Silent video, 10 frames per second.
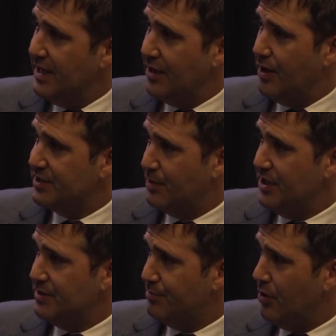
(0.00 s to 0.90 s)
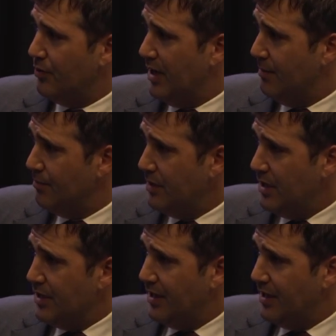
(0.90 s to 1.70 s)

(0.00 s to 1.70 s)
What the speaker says: and our exploration program that